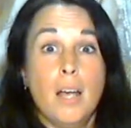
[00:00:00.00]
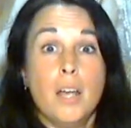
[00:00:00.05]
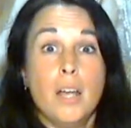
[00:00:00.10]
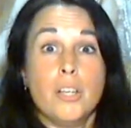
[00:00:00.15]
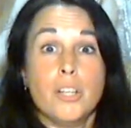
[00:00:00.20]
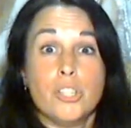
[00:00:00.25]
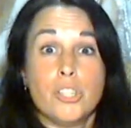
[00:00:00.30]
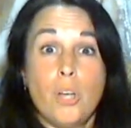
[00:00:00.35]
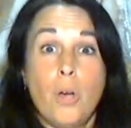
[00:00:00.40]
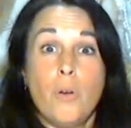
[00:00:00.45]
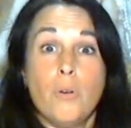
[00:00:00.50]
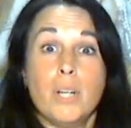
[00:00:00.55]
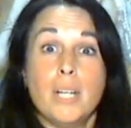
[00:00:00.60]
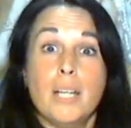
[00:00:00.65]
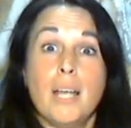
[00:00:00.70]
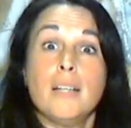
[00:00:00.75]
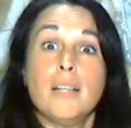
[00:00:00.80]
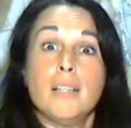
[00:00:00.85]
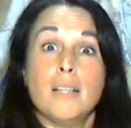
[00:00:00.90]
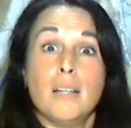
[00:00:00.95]
Yasoda
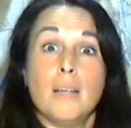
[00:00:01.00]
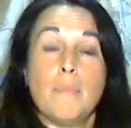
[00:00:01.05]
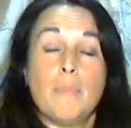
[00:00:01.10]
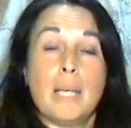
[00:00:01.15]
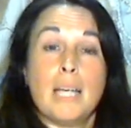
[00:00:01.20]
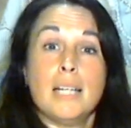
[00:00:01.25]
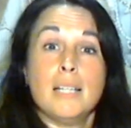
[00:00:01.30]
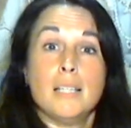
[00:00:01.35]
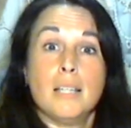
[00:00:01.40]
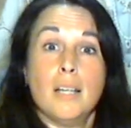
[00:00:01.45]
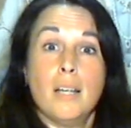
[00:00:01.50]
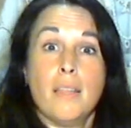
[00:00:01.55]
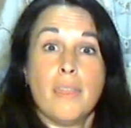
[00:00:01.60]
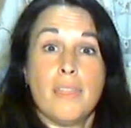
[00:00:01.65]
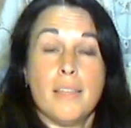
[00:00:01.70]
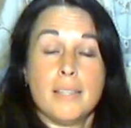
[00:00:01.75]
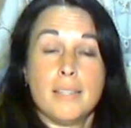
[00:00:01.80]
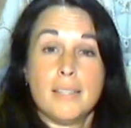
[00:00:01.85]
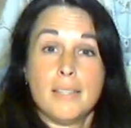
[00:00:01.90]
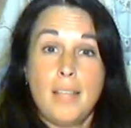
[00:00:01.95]
Nandana means the
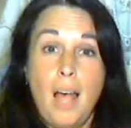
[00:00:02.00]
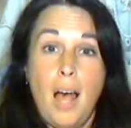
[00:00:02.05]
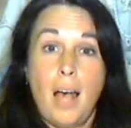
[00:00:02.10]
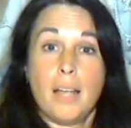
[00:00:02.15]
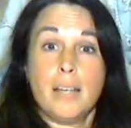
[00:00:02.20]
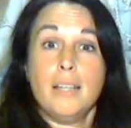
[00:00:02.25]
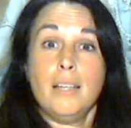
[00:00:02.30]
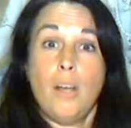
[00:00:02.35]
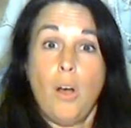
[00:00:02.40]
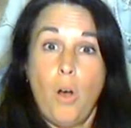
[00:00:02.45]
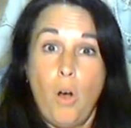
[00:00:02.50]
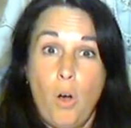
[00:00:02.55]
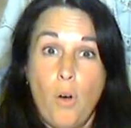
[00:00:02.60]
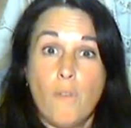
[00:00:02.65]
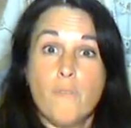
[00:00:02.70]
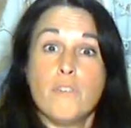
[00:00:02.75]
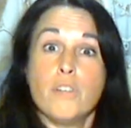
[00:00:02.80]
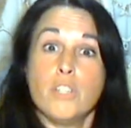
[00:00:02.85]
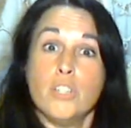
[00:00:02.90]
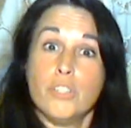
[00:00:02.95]
son
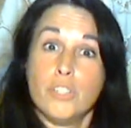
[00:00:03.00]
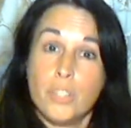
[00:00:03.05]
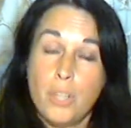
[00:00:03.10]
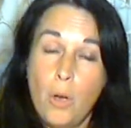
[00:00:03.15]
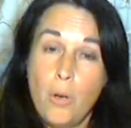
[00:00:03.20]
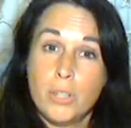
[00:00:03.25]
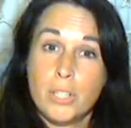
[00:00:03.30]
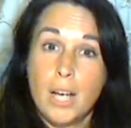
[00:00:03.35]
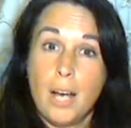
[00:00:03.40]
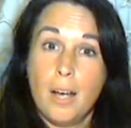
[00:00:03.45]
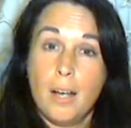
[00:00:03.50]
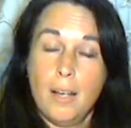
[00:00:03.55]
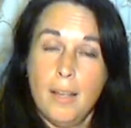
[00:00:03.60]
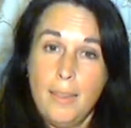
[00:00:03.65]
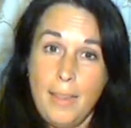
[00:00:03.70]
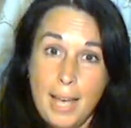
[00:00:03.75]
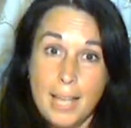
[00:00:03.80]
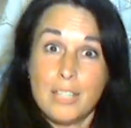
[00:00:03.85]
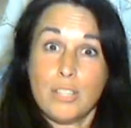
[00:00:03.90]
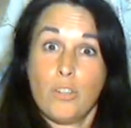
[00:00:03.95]
of Yasoda.
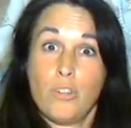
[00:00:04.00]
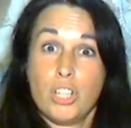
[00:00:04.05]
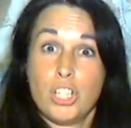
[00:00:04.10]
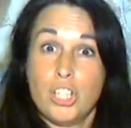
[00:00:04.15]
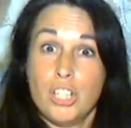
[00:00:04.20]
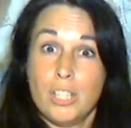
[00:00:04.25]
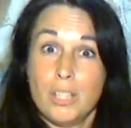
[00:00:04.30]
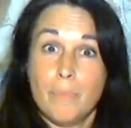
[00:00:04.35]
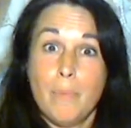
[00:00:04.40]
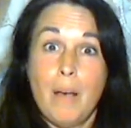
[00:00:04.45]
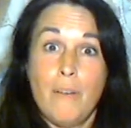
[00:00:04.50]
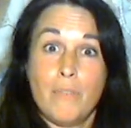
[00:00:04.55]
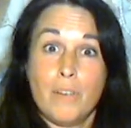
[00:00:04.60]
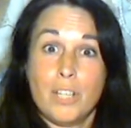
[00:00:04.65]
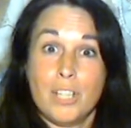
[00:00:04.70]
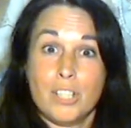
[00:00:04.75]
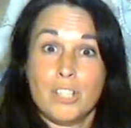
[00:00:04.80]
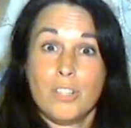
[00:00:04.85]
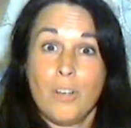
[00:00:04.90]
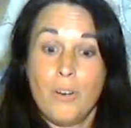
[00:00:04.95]
That's Krishna's mother,
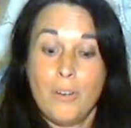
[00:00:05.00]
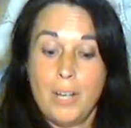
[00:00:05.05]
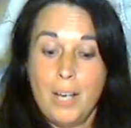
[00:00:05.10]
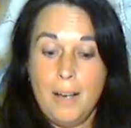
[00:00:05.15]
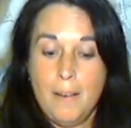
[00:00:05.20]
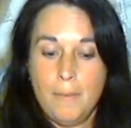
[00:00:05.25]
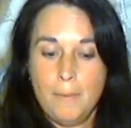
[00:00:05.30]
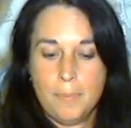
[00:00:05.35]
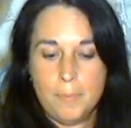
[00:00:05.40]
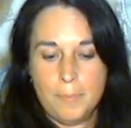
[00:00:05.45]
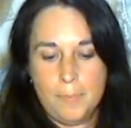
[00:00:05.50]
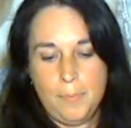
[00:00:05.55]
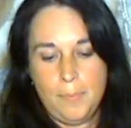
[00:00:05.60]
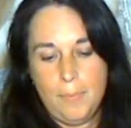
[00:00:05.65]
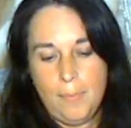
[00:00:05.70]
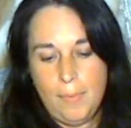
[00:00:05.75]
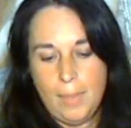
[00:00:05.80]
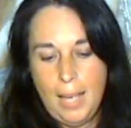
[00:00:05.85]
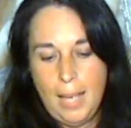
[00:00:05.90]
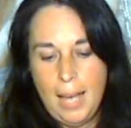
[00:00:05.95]
Yasoda.
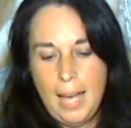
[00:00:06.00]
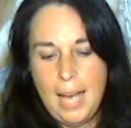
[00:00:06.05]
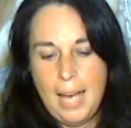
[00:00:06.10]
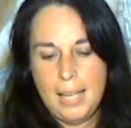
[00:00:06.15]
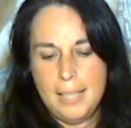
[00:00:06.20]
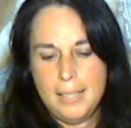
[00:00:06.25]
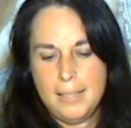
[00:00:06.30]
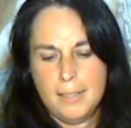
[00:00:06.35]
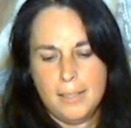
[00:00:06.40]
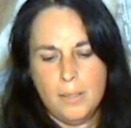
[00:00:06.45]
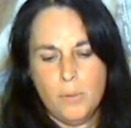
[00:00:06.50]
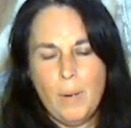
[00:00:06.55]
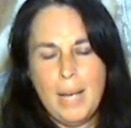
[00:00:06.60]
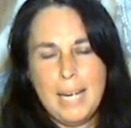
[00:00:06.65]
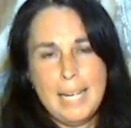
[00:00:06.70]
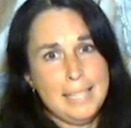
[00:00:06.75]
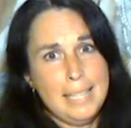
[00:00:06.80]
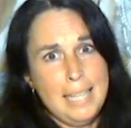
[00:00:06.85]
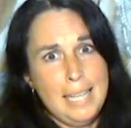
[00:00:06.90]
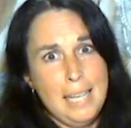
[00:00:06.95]
And where
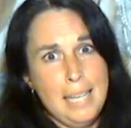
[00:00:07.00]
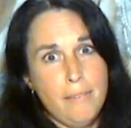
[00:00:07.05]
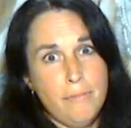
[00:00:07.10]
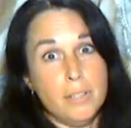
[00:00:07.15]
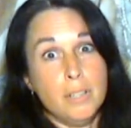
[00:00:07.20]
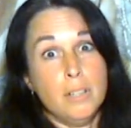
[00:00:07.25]
does he live?